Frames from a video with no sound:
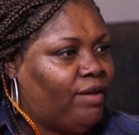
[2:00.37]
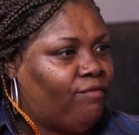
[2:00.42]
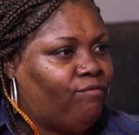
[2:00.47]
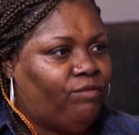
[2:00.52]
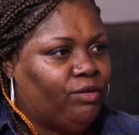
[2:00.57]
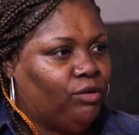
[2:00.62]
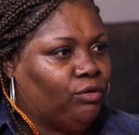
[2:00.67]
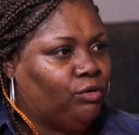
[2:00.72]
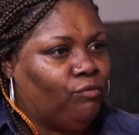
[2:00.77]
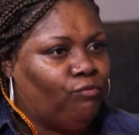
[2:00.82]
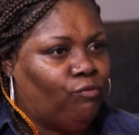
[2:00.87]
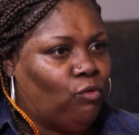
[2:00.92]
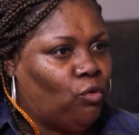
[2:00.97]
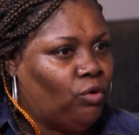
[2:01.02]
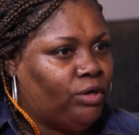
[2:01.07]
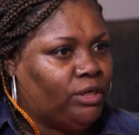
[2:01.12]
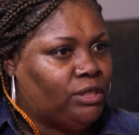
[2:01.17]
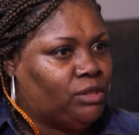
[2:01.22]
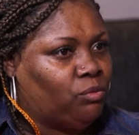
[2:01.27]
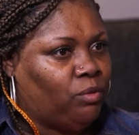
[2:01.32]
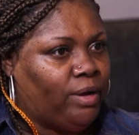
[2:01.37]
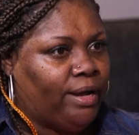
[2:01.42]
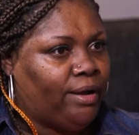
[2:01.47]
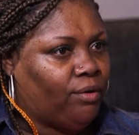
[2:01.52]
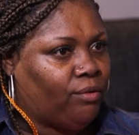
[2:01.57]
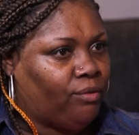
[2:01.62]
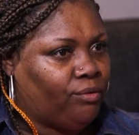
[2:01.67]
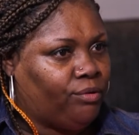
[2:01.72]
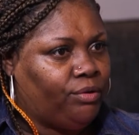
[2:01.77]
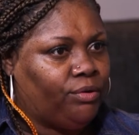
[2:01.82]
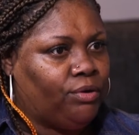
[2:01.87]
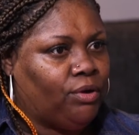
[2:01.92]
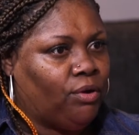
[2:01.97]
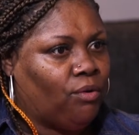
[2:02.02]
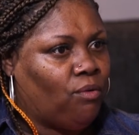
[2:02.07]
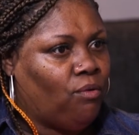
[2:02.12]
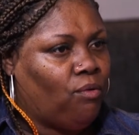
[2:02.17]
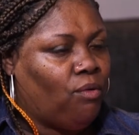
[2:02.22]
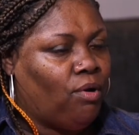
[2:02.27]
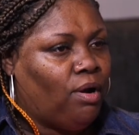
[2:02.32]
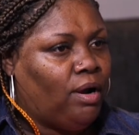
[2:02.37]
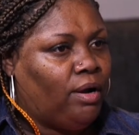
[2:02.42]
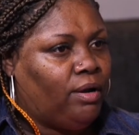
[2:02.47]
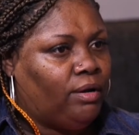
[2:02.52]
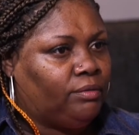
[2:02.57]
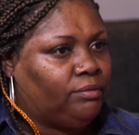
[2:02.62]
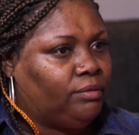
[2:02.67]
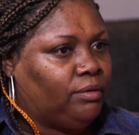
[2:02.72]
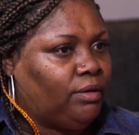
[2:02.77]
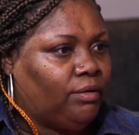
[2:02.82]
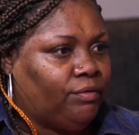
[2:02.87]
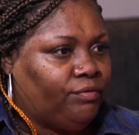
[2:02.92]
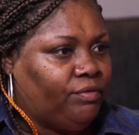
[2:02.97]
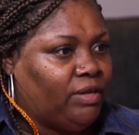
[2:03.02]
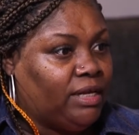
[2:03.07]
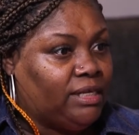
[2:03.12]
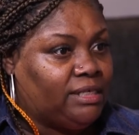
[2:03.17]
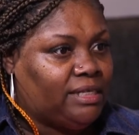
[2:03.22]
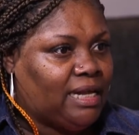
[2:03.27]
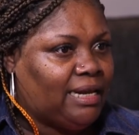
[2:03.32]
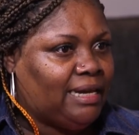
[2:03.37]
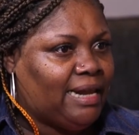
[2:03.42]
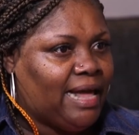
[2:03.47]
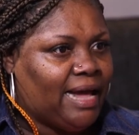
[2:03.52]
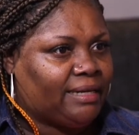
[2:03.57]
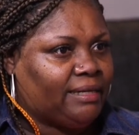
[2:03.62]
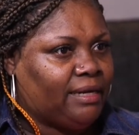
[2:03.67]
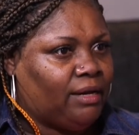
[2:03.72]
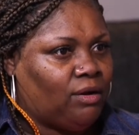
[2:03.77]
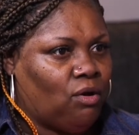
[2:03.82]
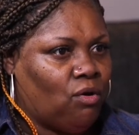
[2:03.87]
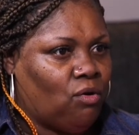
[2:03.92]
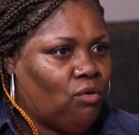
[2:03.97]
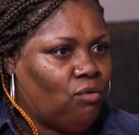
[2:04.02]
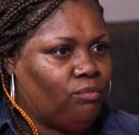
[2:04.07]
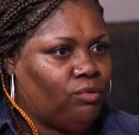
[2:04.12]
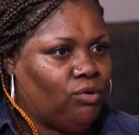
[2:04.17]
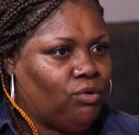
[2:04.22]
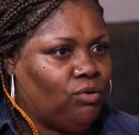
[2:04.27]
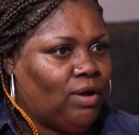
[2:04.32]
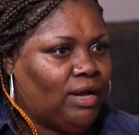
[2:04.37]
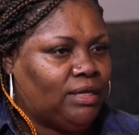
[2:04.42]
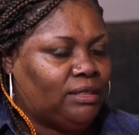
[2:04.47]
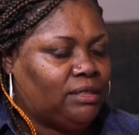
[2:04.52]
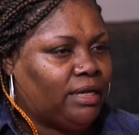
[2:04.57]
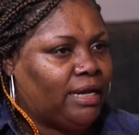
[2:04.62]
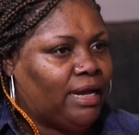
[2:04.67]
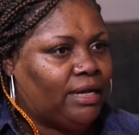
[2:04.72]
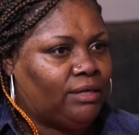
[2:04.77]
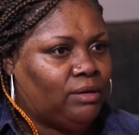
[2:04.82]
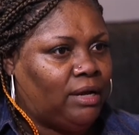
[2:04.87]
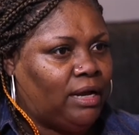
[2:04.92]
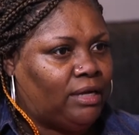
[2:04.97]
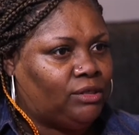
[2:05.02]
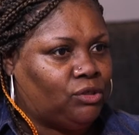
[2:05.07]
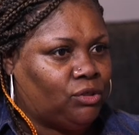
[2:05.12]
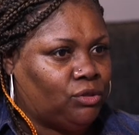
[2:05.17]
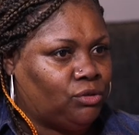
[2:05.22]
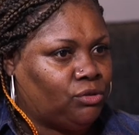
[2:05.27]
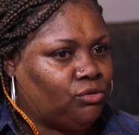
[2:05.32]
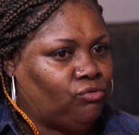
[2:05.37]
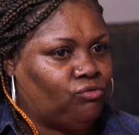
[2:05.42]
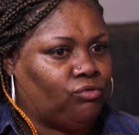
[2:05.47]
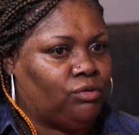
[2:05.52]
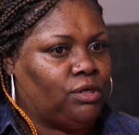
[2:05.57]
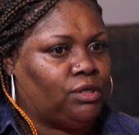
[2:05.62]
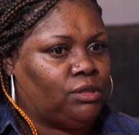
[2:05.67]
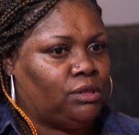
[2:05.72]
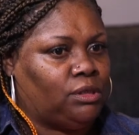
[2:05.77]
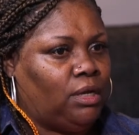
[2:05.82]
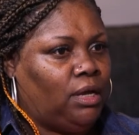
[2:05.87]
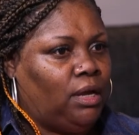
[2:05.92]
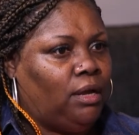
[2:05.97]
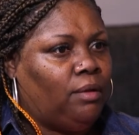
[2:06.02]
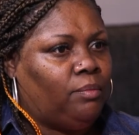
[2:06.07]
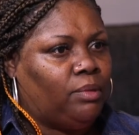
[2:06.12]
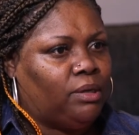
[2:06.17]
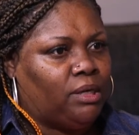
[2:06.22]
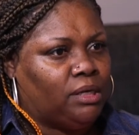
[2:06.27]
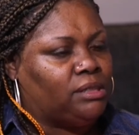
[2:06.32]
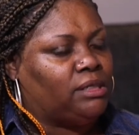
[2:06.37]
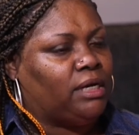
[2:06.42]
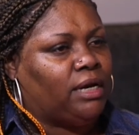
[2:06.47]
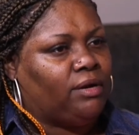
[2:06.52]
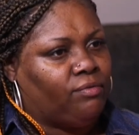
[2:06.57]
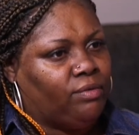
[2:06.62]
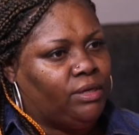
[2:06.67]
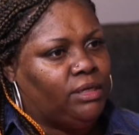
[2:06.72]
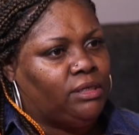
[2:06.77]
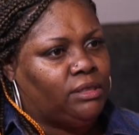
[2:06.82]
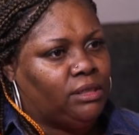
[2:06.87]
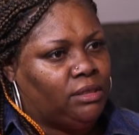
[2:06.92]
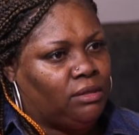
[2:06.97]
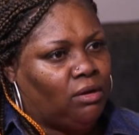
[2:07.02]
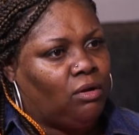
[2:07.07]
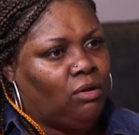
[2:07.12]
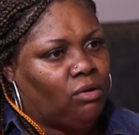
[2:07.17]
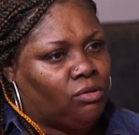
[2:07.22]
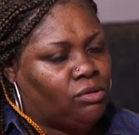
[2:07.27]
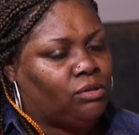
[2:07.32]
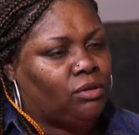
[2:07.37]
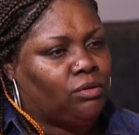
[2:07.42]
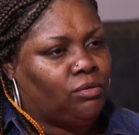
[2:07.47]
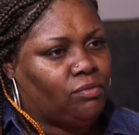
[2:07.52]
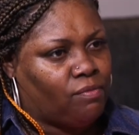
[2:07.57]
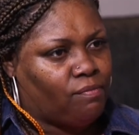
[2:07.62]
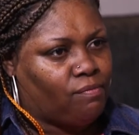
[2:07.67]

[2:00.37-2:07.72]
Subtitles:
filled the void as well, of things I lacked at home. I think I turned to drugs because of that reason also.